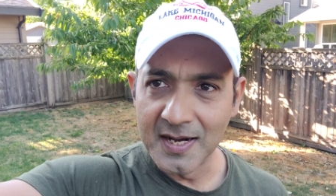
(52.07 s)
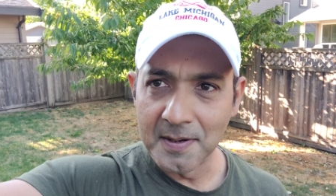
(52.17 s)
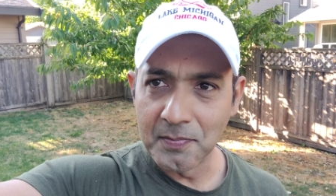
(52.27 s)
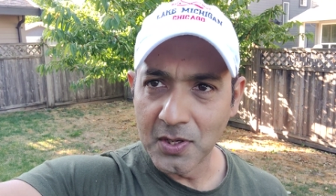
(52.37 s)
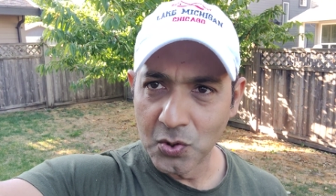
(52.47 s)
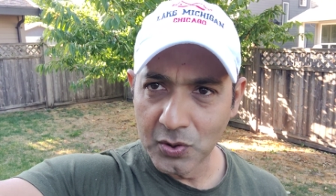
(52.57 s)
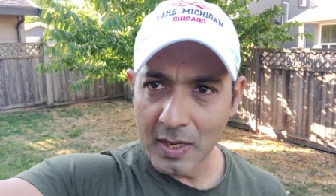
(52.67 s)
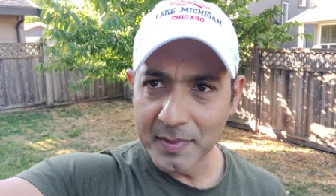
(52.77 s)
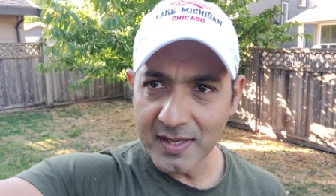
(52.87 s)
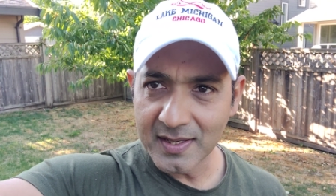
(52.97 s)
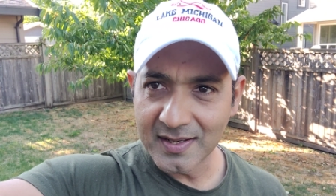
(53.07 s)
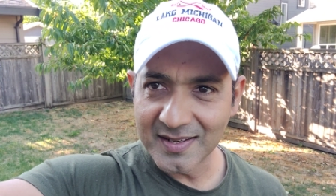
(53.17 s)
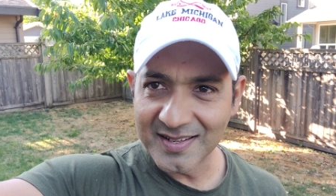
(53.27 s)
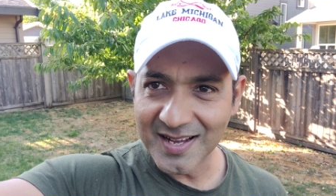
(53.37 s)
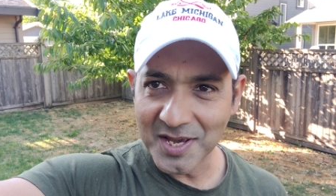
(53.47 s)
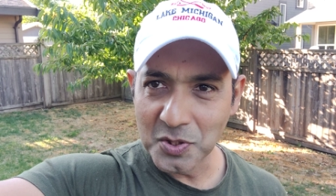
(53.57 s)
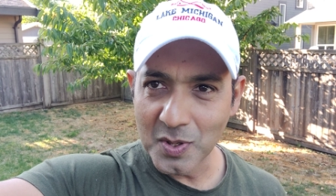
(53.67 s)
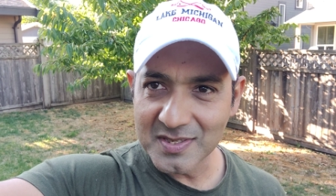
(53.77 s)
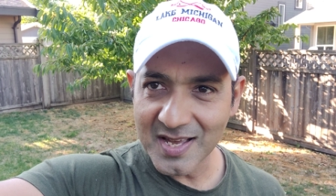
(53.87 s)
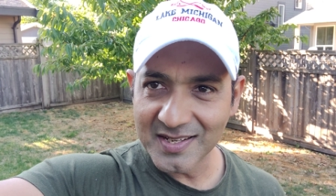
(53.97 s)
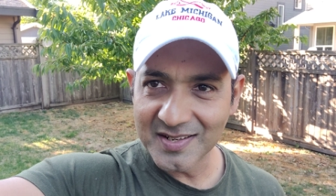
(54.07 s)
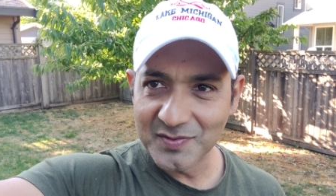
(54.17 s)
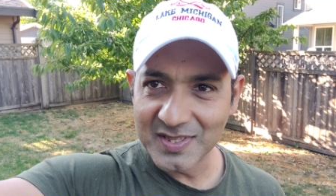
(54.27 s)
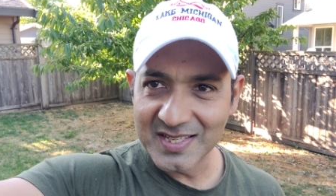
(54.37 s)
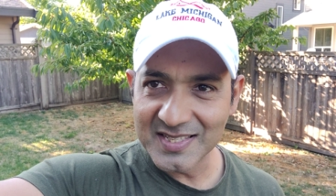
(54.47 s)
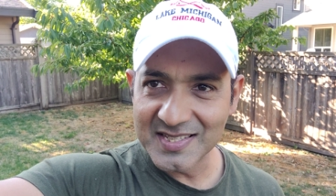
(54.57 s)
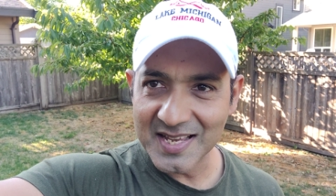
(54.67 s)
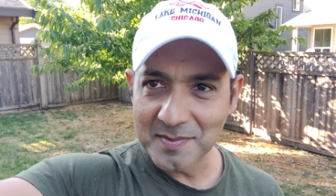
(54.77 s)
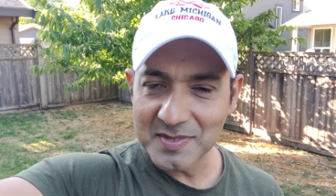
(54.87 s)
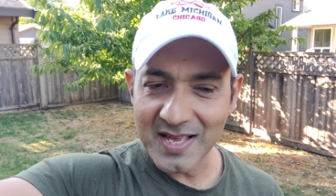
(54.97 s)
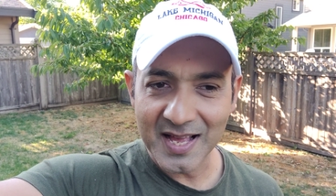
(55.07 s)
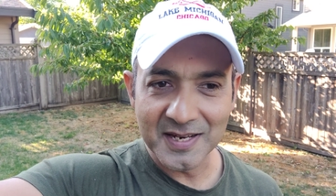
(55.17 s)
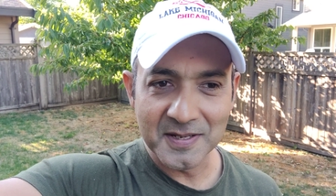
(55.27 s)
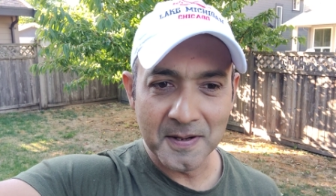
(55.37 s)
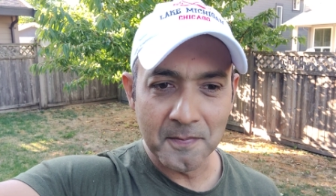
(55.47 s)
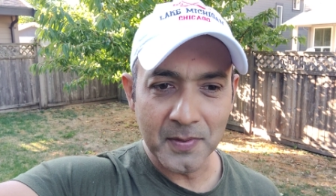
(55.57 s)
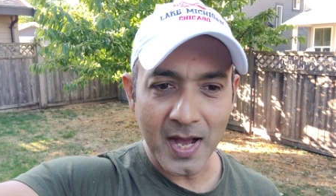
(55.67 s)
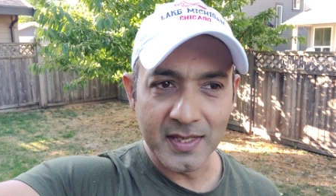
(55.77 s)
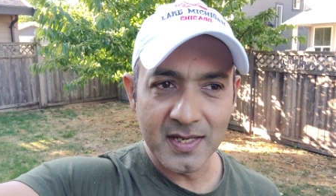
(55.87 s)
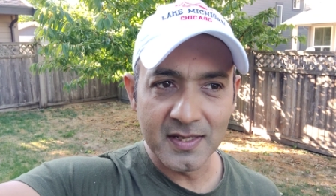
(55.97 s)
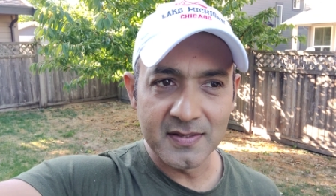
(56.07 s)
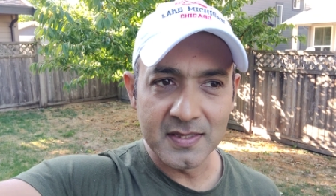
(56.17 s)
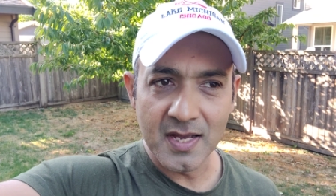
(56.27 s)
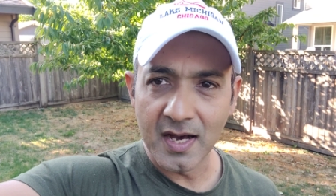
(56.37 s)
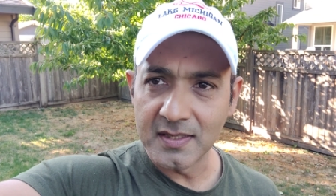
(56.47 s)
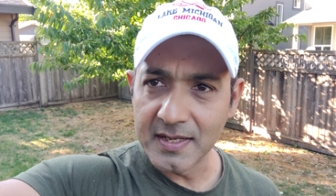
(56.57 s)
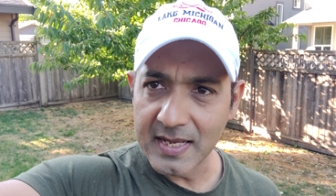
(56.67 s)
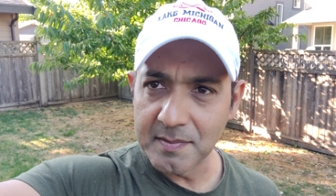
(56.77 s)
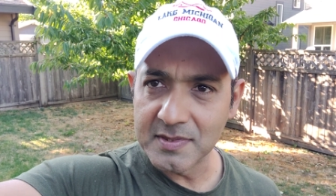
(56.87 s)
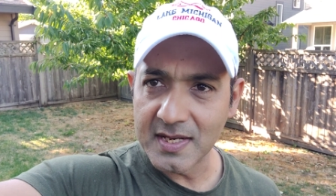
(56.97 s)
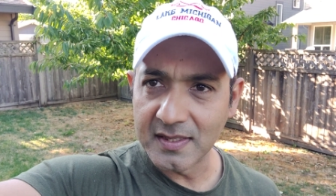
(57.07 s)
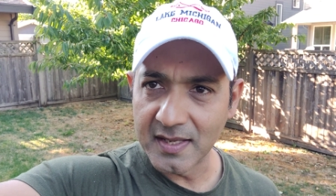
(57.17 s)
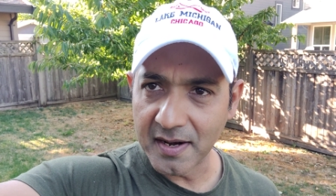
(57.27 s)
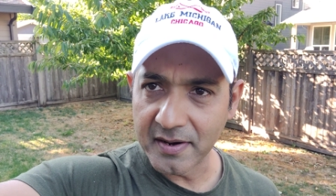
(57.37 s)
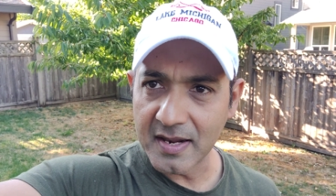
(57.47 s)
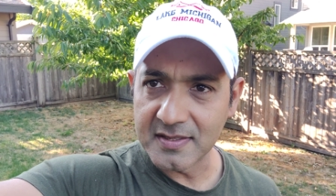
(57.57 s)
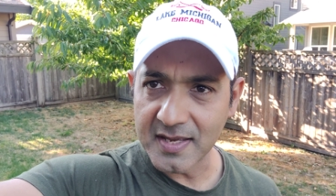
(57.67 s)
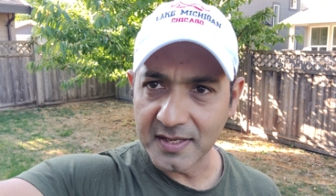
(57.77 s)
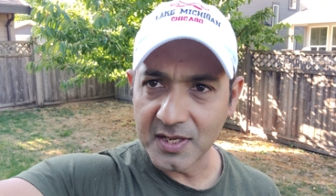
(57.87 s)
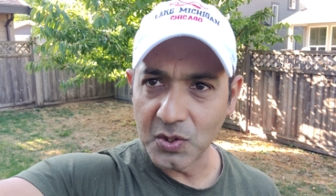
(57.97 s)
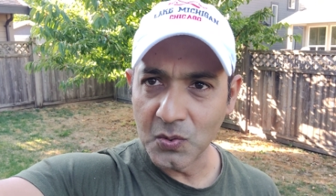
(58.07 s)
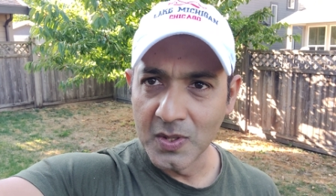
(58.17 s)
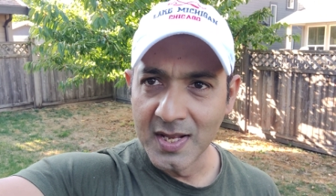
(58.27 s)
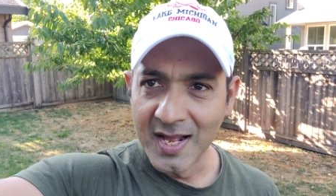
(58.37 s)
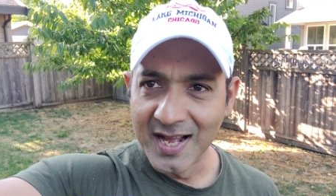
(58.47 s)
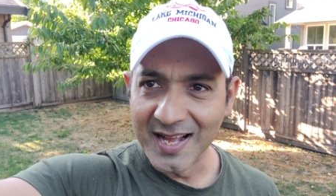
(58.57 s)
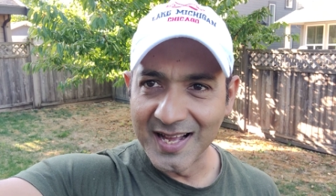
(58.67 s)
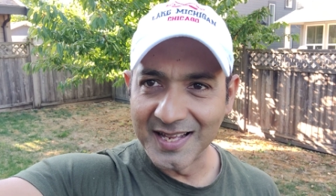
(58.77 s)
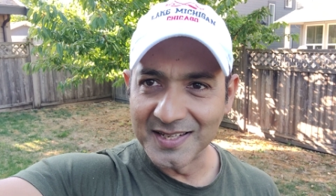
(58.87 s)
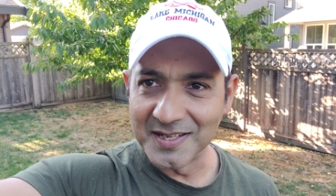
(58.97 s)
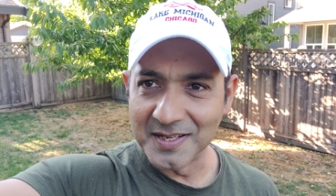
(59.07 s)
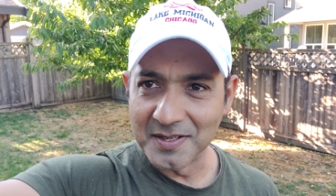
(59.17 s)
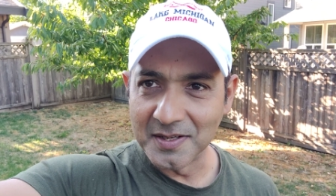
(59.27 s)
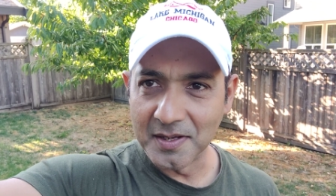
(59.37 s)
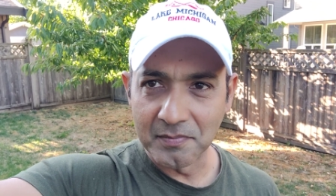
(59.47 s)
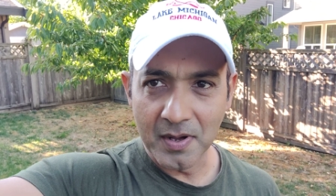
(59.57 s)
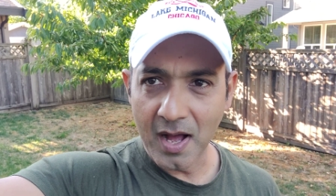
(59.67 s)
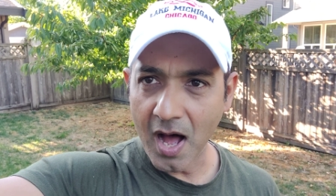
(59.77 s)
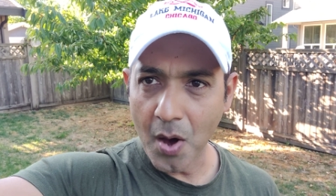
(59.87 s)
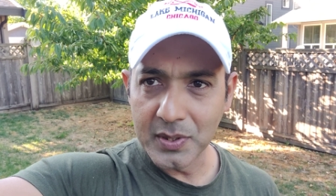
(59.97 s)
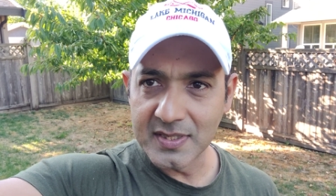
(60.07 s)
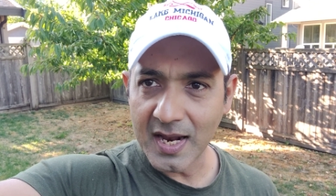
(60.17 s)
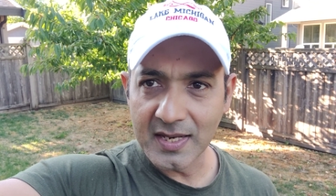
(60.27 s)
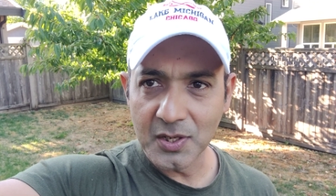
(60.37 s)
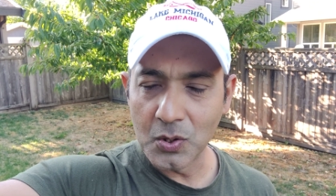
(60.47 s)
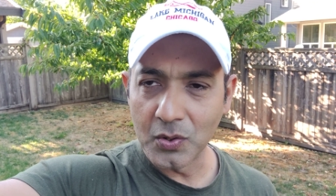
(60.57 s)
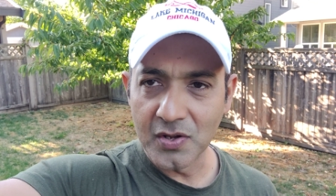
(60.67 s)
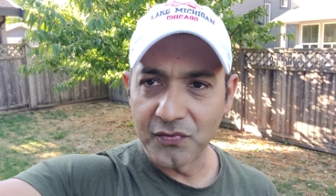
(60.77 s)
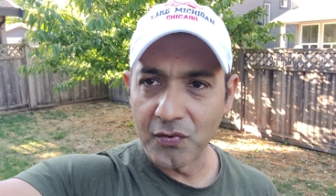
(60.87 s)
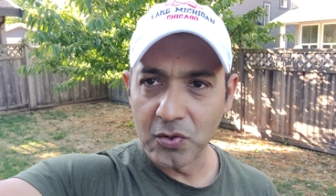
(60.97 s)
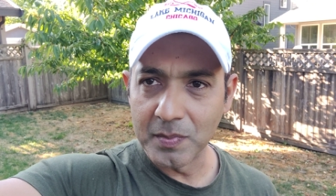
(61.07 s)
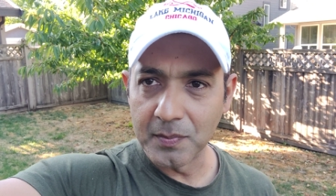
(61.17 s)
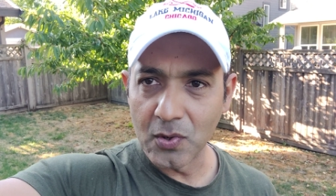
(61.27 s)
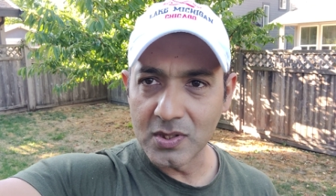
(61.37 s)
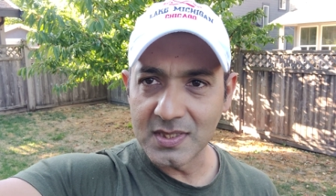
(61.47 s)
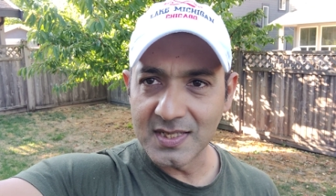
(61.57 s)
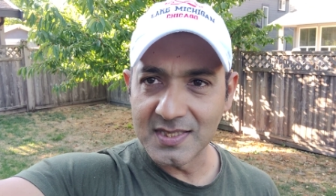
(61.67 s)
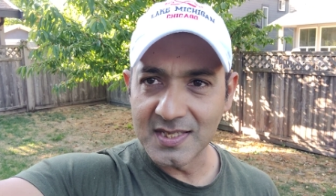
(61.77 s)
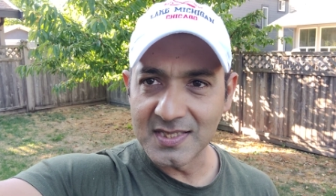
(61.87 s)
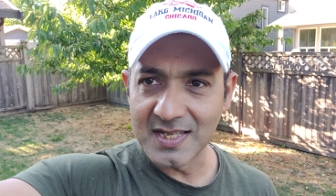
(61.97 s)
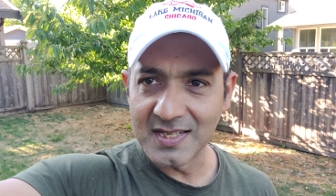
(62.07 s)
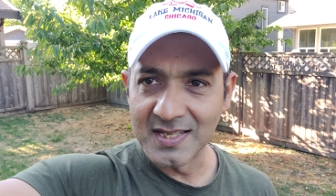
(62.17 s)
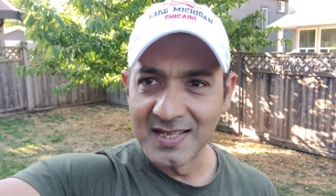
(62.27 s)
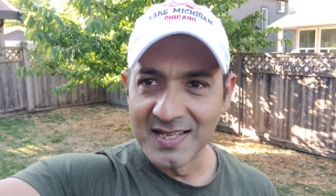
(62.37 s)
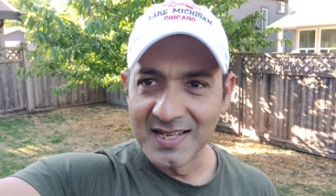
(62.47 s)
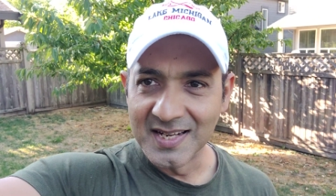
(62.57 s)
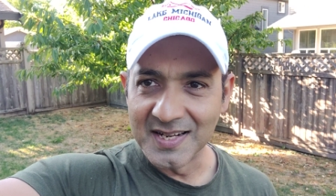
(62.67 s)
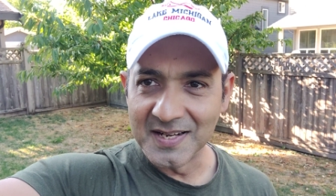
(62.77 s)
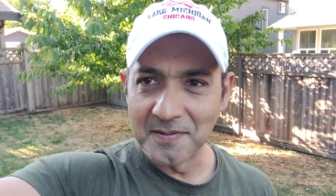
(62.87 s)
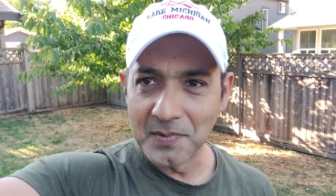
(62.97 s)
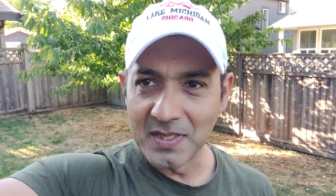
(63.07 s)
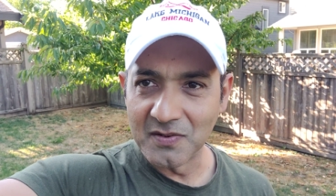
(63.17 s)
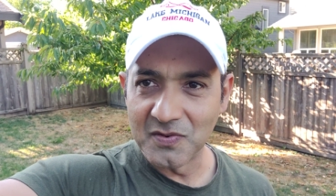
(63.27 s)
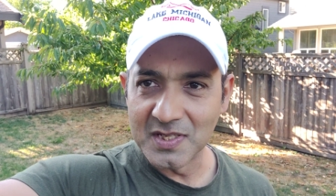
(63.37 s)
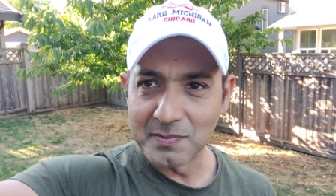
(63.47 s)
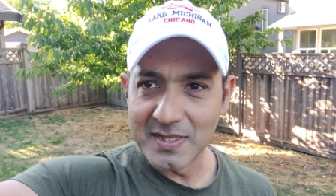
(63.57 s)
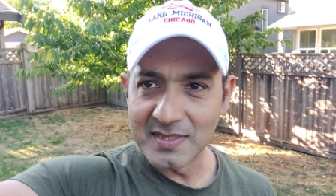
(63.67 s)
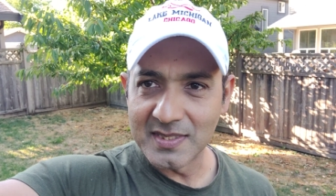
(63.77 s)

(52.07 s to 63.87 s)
Um, you tell me, uh, are you excited with these names? And um, are there, there are other names that are, that are really exciting you? And uh, how exactly are you looking forward to Bigg Boss uh, 16 um, in the first